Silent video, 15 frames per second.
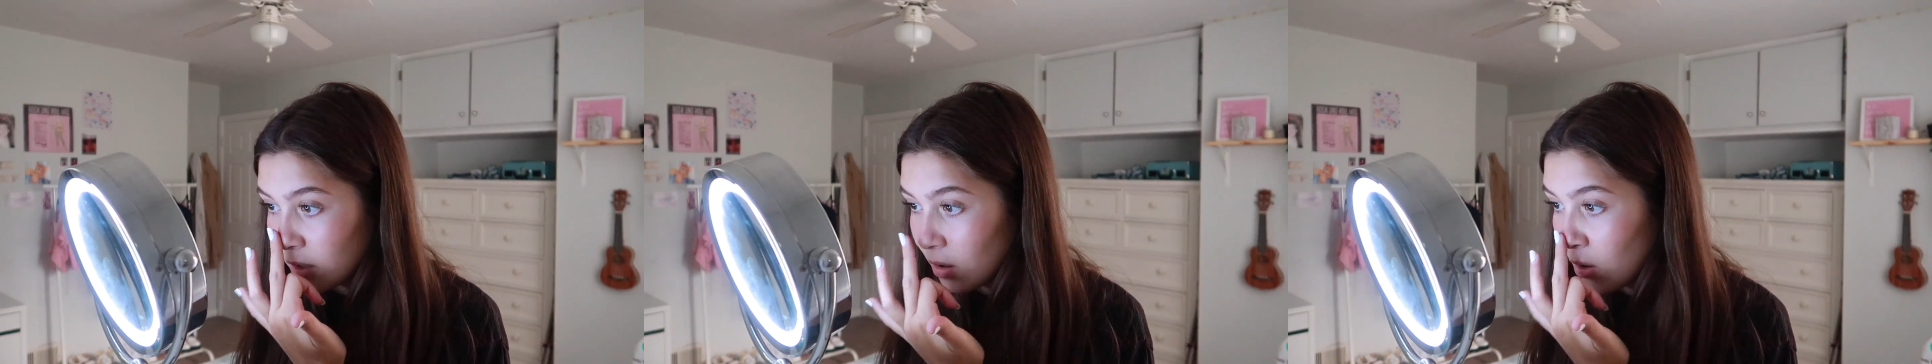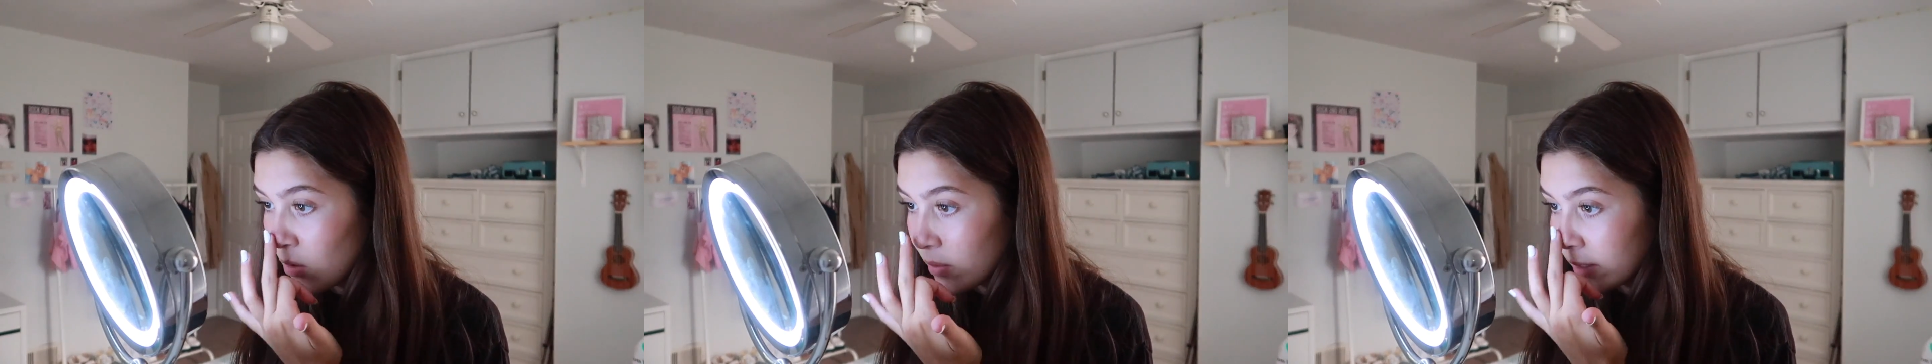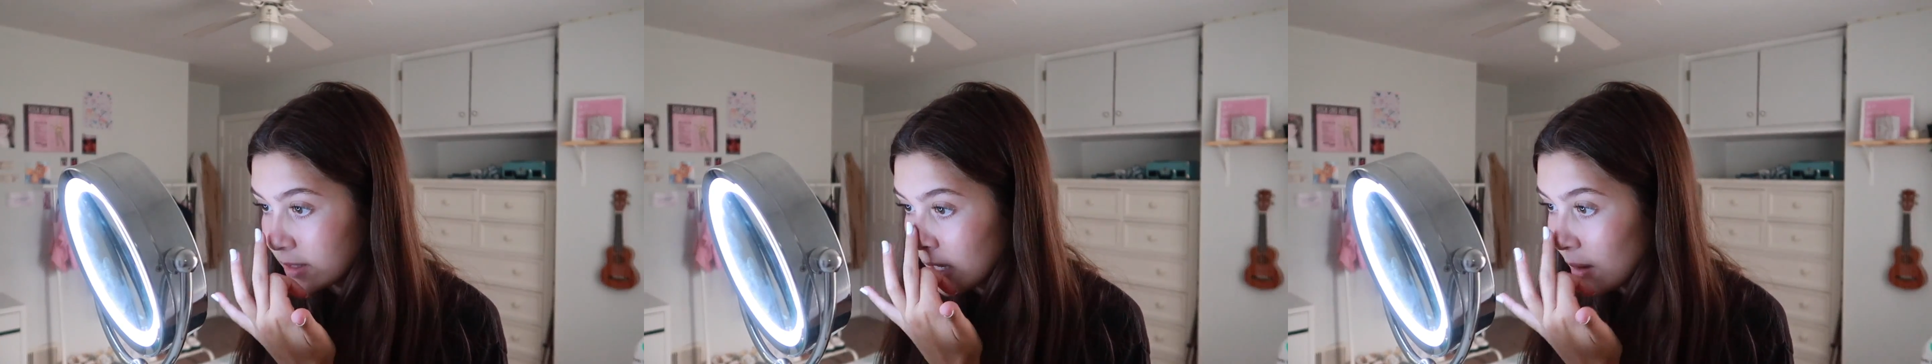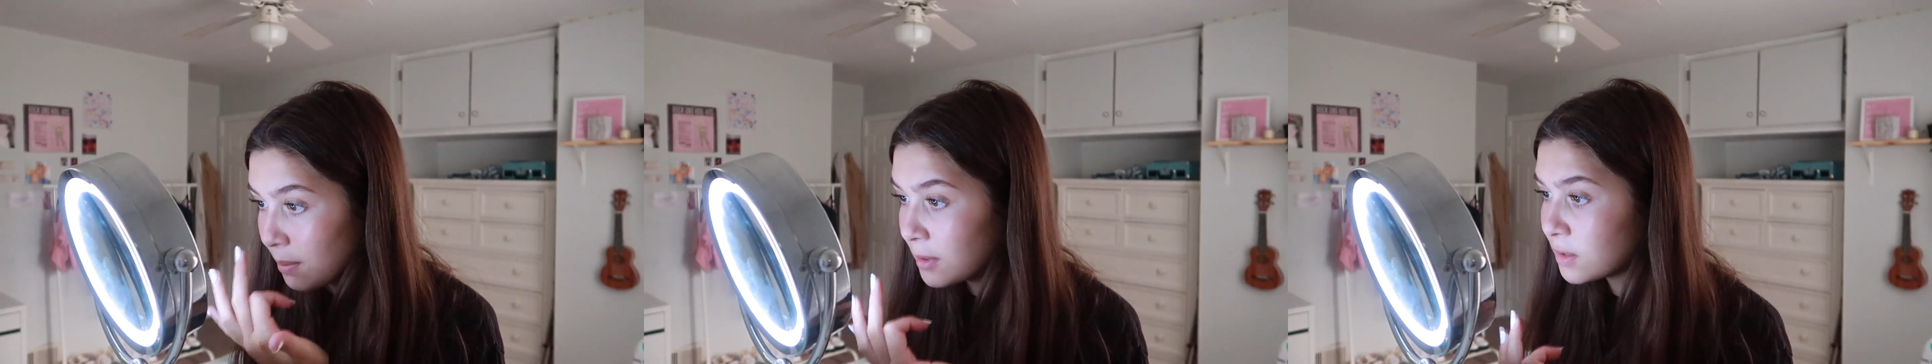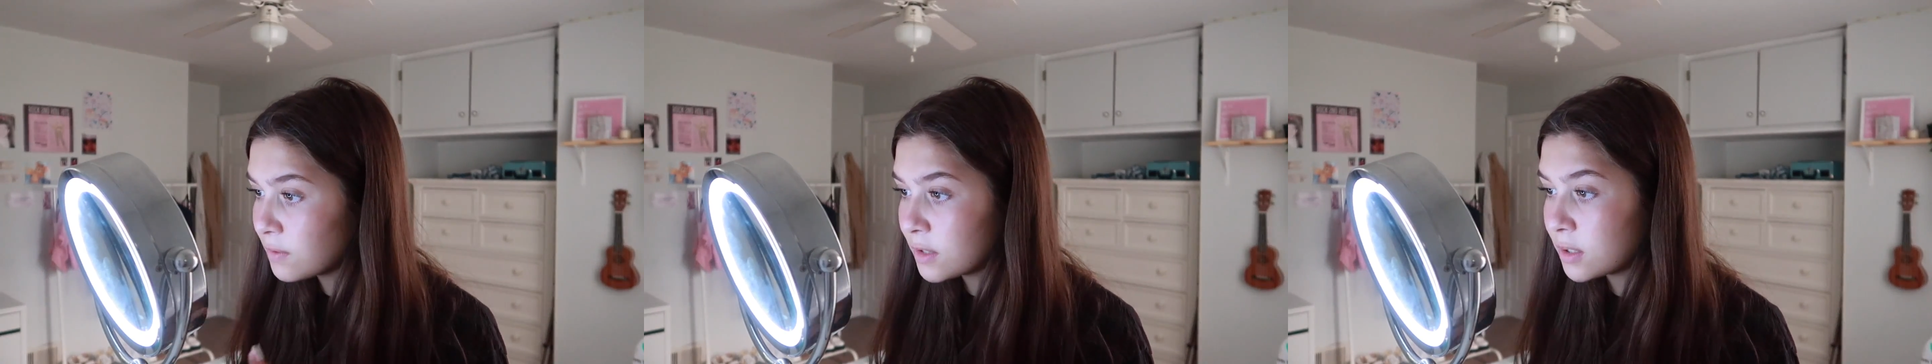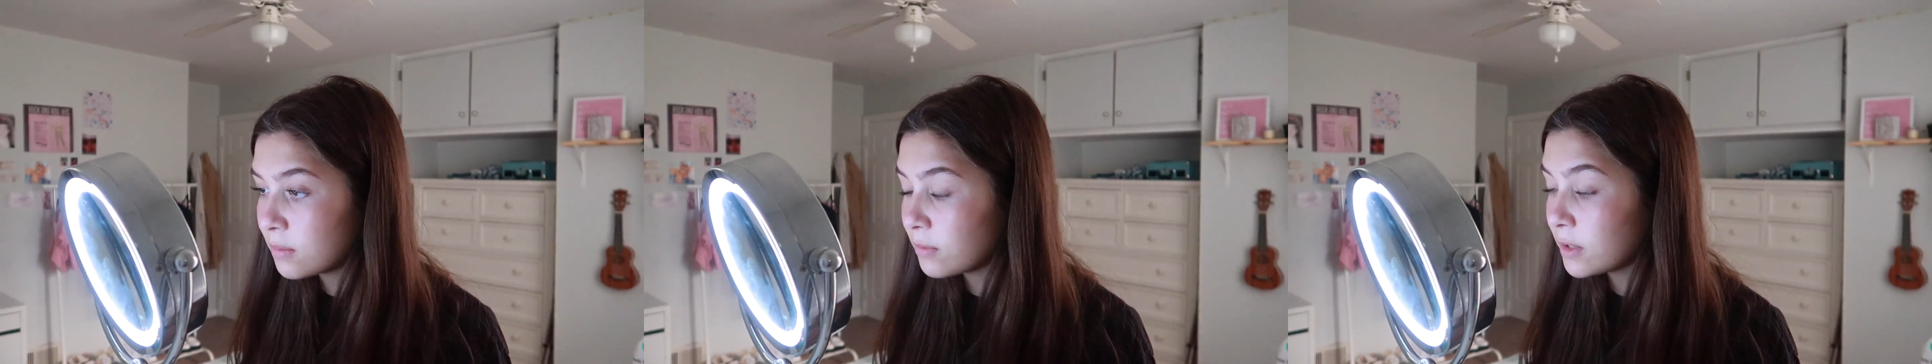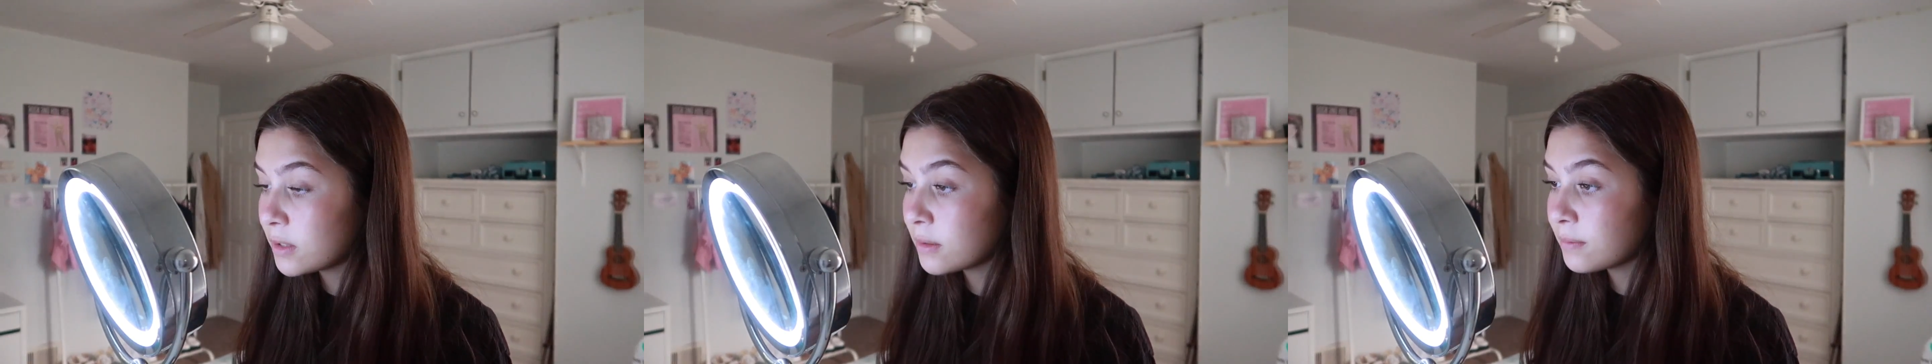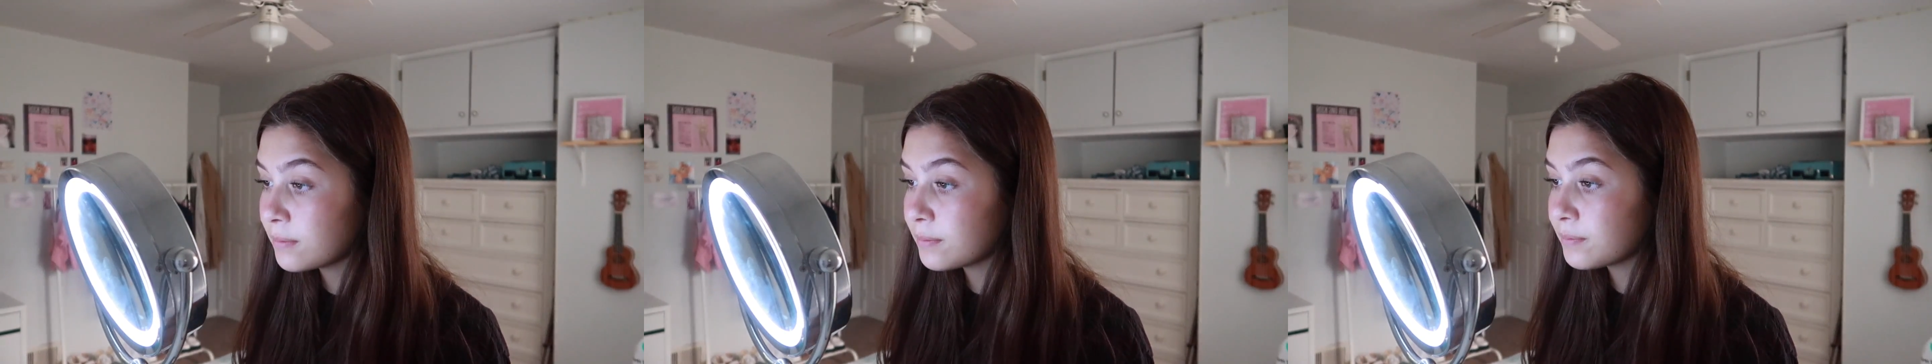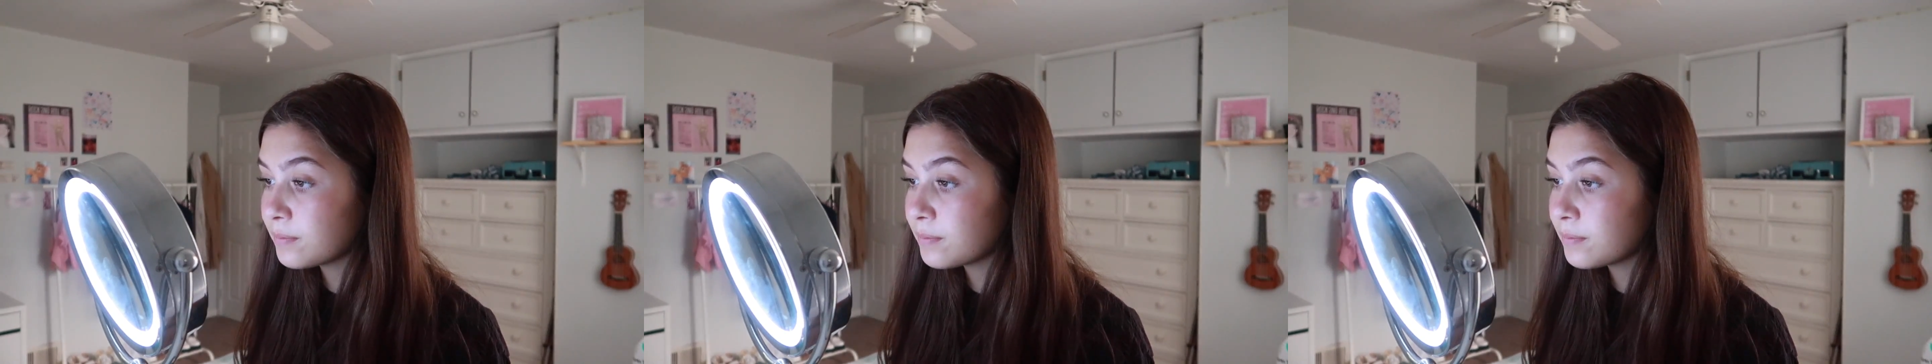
it always happens for some reason.